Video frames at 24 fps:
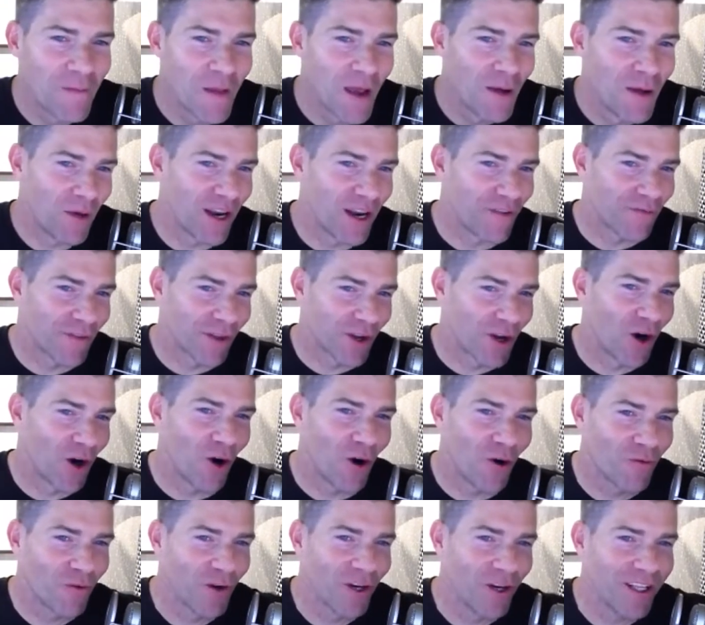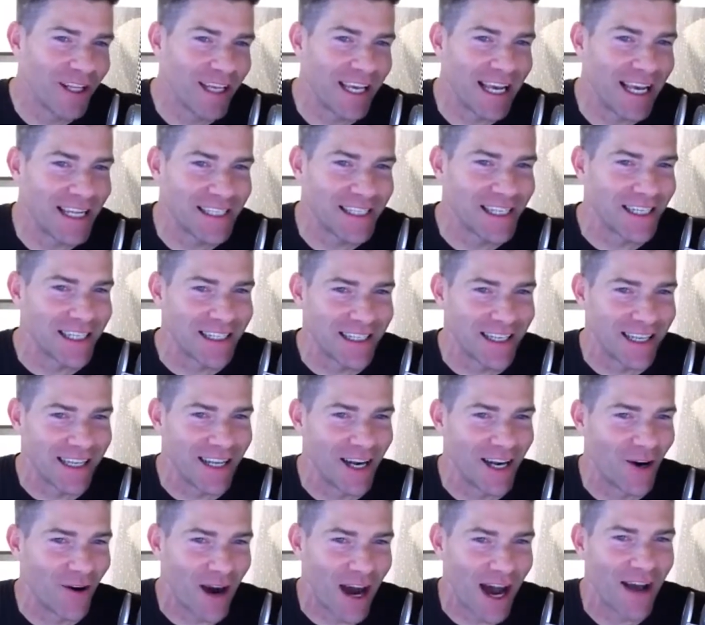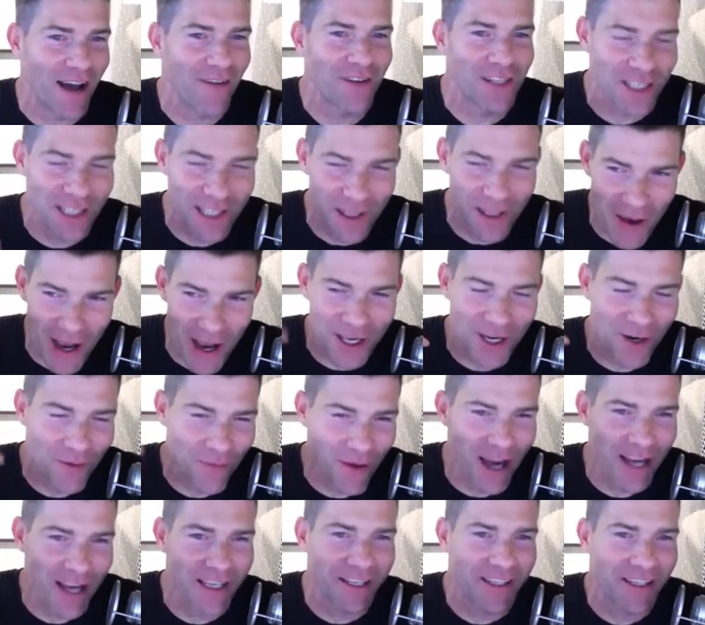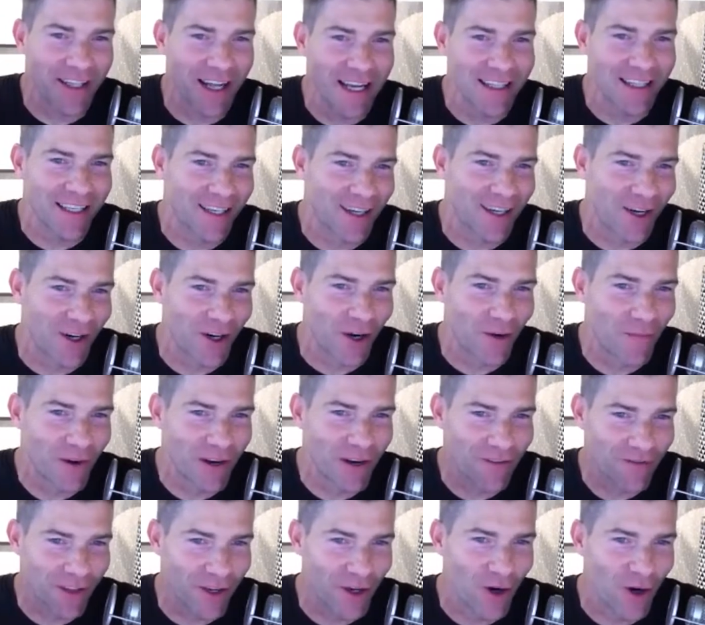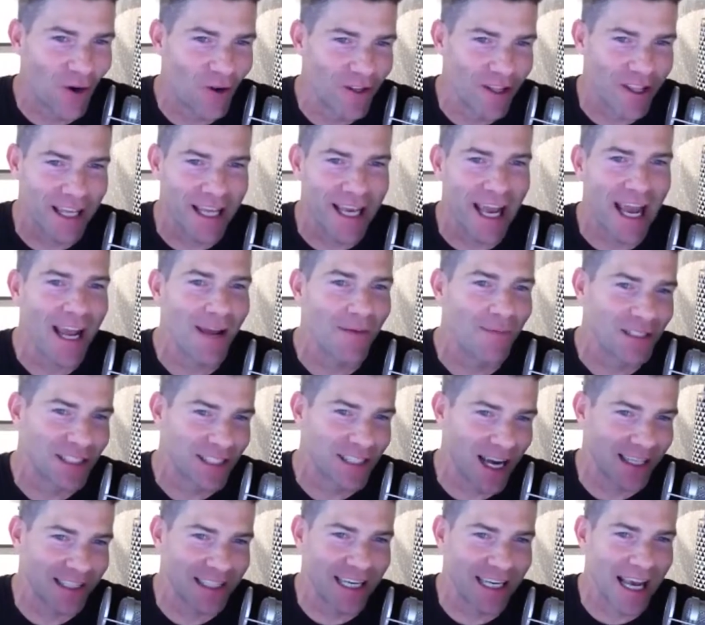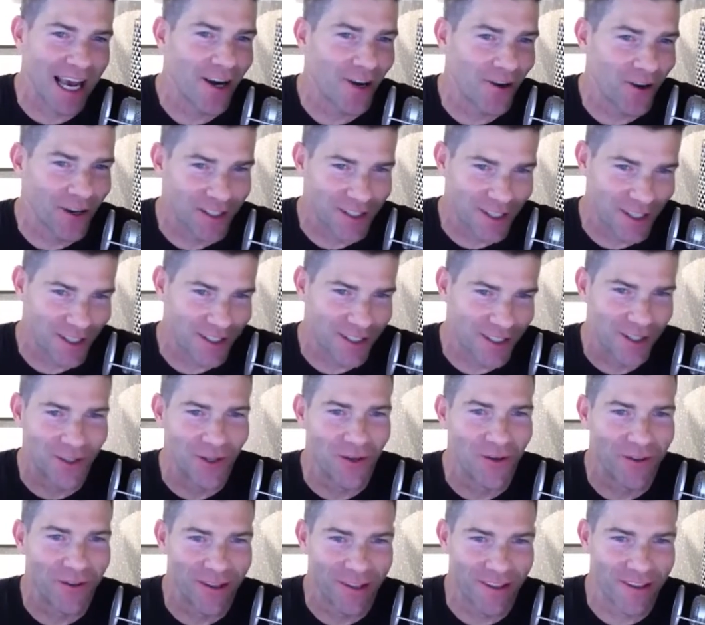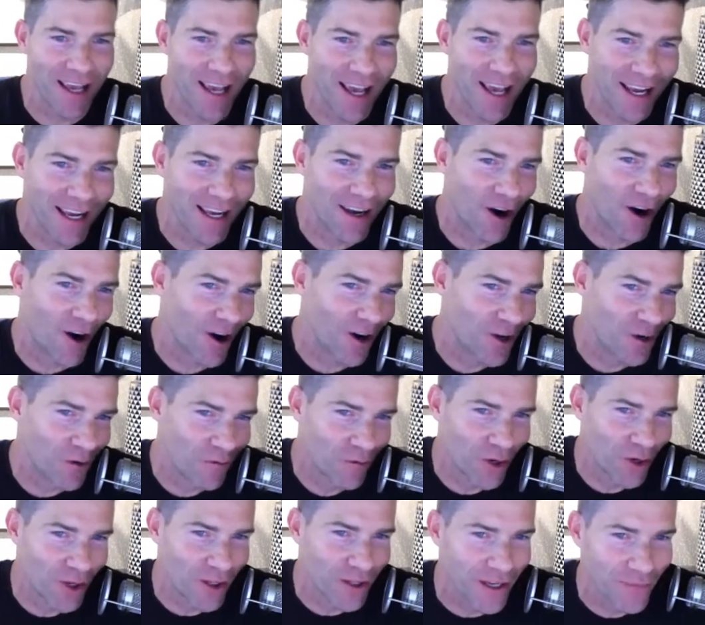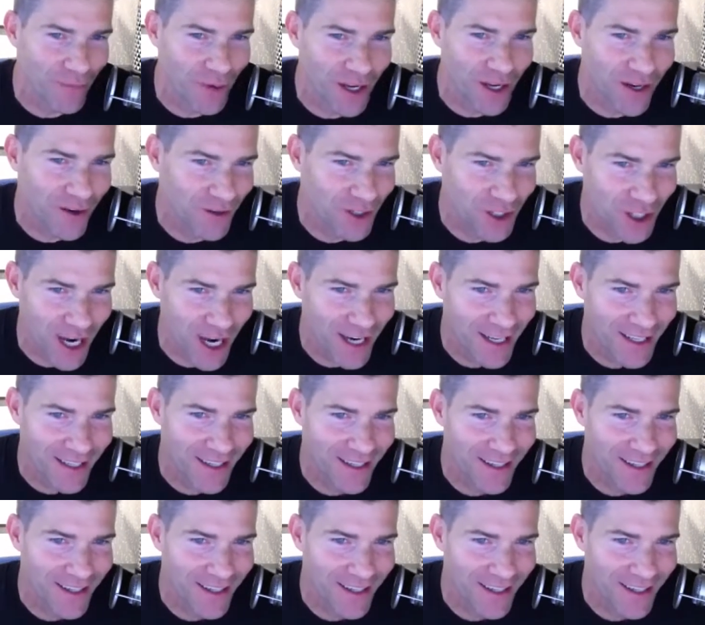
But if the goal really isn't, obviously in the back of your mind, you'd like the girl, but if the goal of the game is not to get her, it's just to do the thing, are you really being rejected?